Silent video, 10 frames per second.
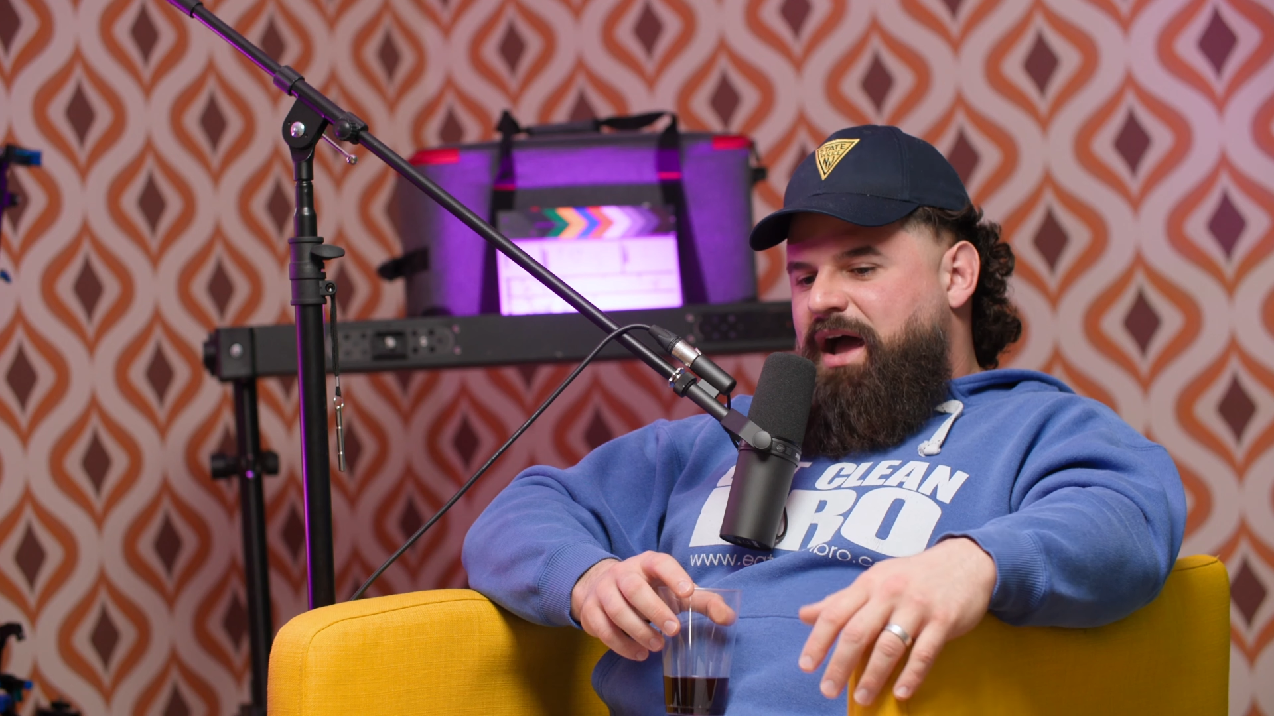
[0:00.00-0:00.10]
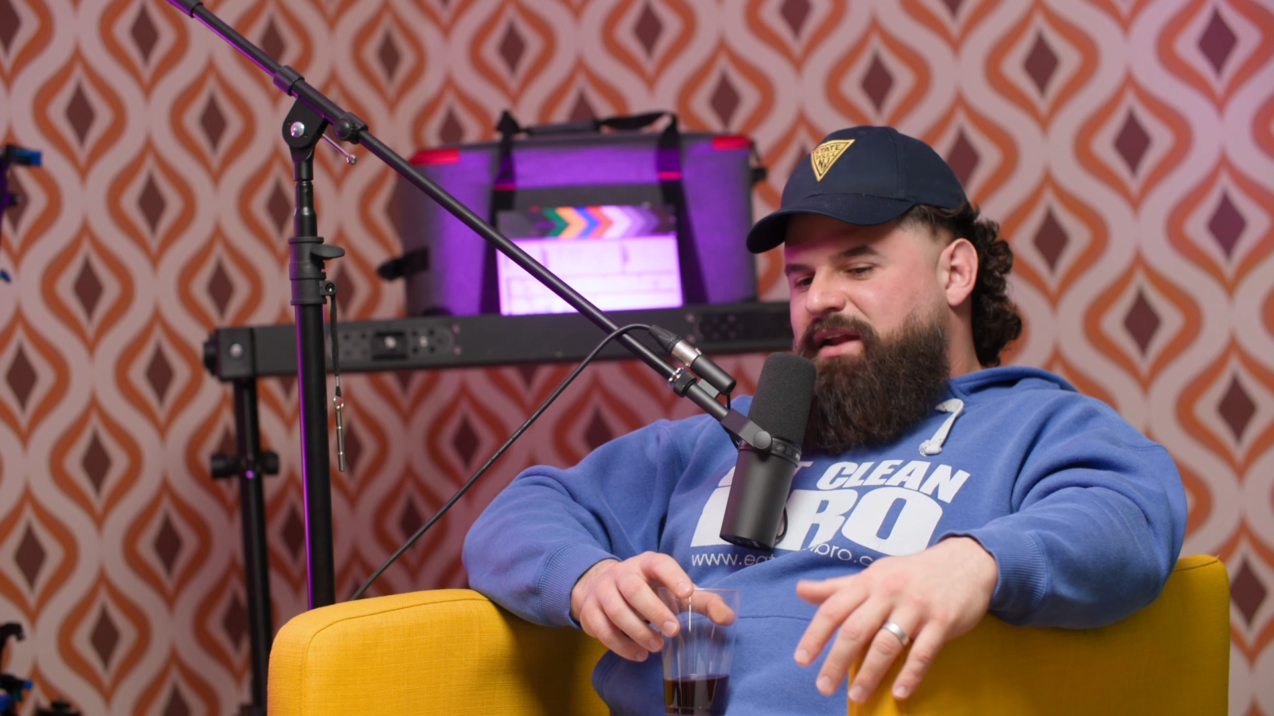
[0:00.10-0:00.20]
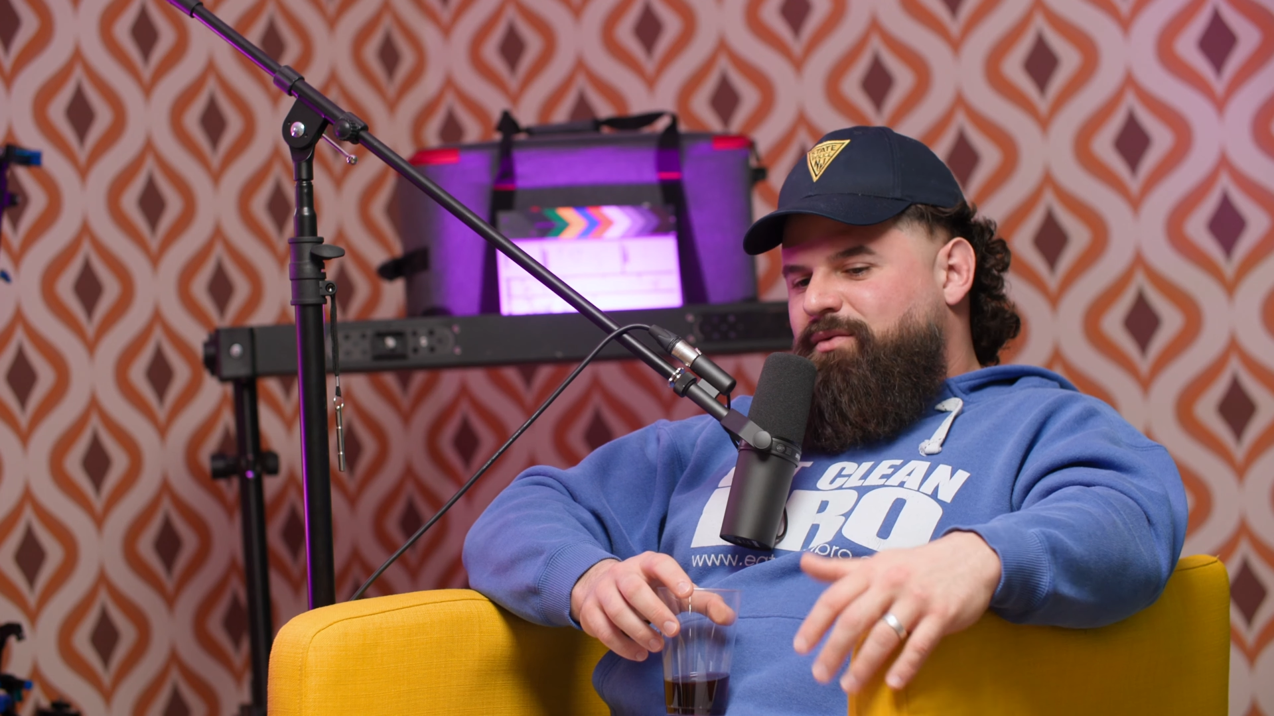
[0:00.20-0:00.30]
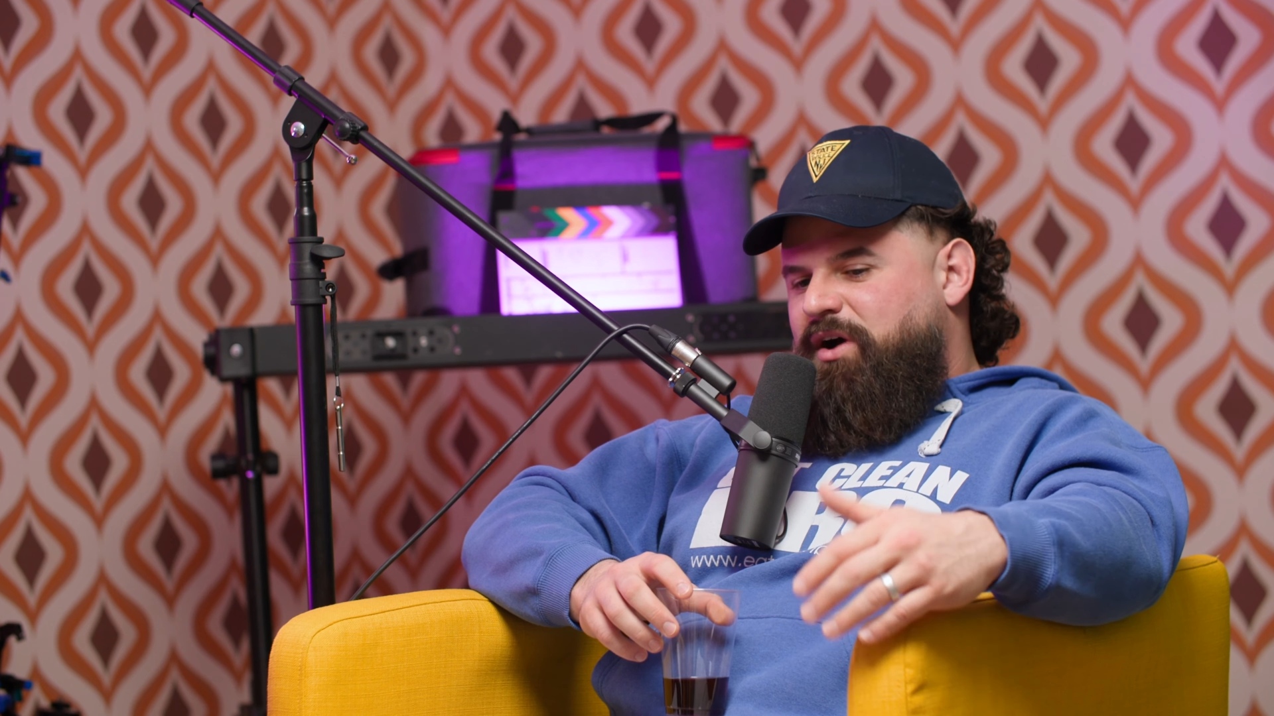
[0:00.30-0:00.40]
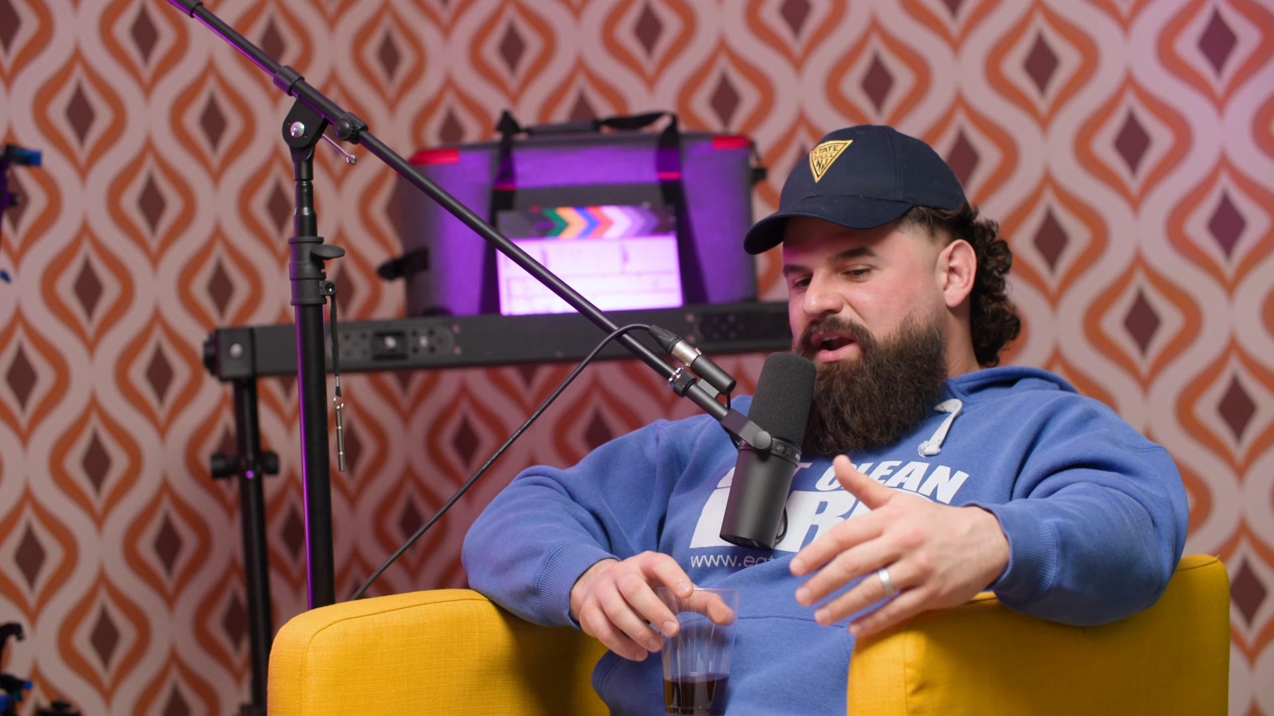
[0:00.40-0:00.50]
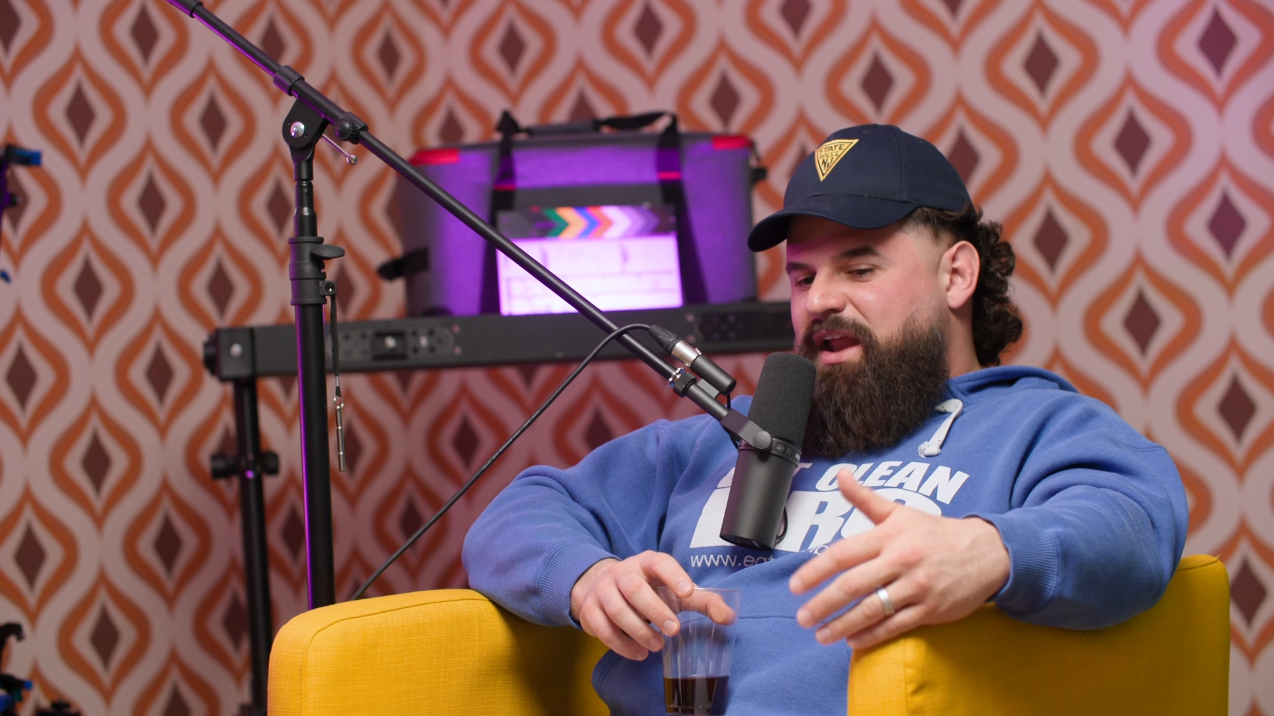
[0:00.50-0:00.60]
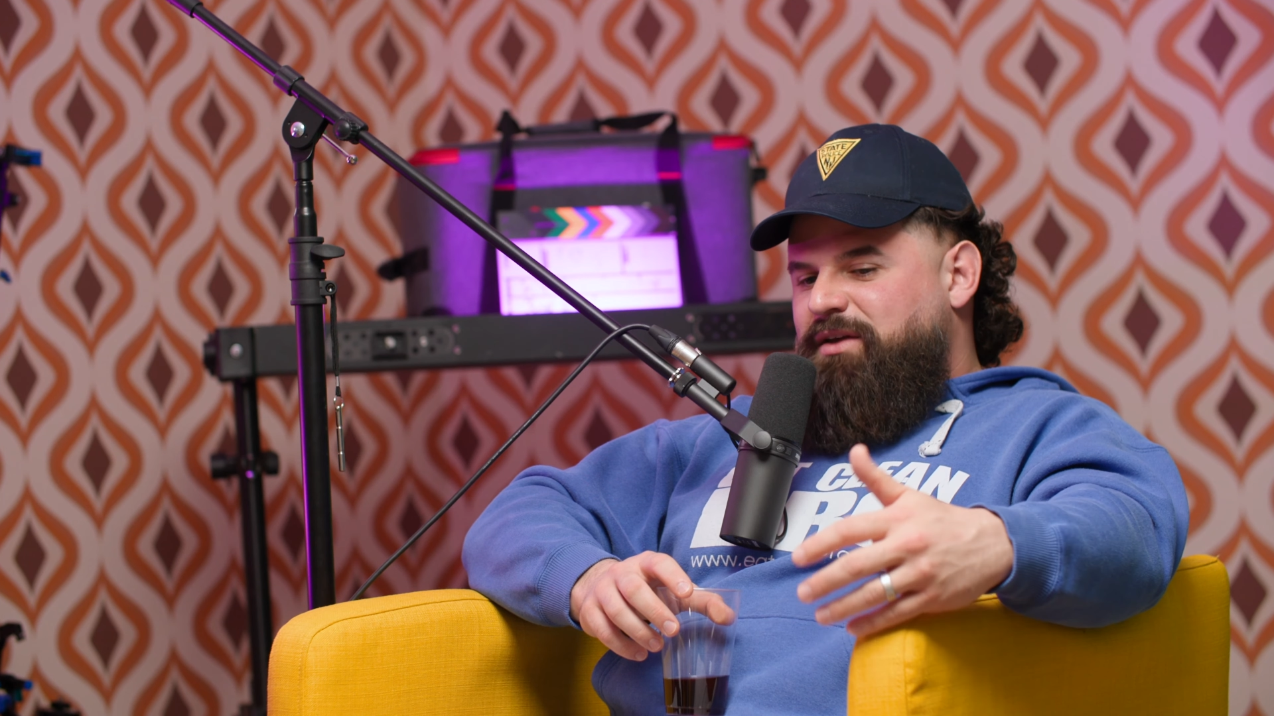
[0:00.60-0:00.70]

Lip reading: I didn't want